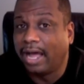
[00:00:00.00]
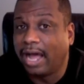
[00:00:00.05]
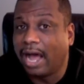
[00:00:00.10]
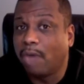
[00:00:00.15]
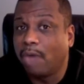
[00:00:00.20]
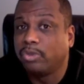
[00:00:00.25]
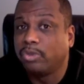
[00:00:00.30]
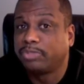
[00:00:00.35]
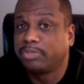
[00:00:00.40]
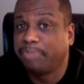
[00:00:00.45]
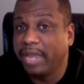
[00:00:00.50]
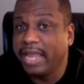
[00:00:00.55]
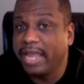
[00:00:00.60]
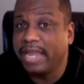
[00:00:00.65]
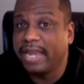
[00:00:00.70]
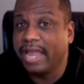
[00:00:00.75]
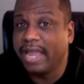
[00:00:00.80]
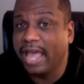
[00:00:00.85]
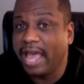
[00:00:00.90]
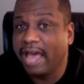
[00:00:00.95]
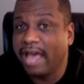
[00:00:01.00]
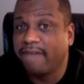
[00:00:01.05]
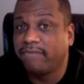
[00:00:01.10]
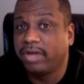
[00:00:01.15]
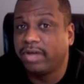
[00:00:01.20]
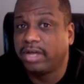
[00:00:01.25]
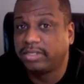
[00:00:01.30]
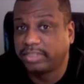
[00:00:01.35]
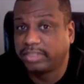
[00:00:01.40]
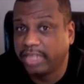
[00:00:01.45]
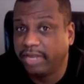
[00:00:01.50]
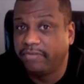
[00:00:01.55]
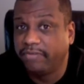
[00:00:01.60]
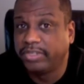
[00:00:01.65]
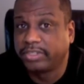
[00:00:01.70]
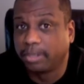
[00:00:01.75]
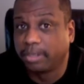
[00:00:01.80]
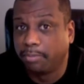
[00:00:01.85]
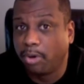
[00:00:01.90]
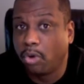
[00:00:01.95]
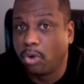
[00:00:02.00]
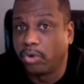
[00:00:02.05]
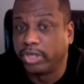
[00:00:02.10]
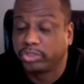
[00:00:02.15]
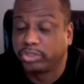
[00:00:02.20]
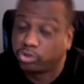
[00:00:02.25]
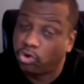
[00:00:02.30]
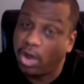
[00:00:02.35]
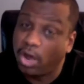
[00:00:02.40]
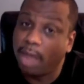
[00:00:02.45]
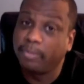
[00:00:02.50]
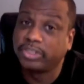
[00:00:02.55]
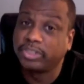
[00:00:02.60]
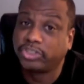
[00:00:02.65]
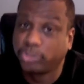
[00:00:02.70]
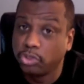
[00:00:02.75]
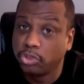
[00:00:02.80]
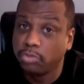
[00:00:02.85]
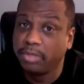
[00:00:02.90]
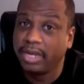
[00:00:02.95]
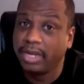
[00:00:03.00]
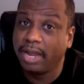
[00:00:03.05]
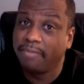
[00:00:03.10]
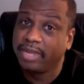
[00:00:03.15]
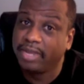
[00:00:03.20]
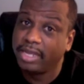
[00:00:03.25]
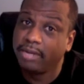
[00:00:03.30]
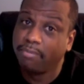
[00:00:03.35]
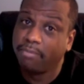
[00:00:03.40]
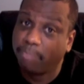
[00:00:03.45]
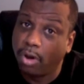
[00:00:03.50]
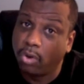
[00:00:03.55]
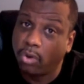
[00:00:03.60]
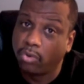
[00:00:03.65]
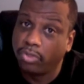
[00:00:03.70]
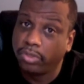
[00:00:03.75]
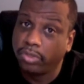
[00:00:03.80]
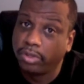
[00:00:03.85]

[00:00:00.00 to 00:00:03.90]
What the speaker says: I was paying to have a savings component. So I'm assuming I'm getting both.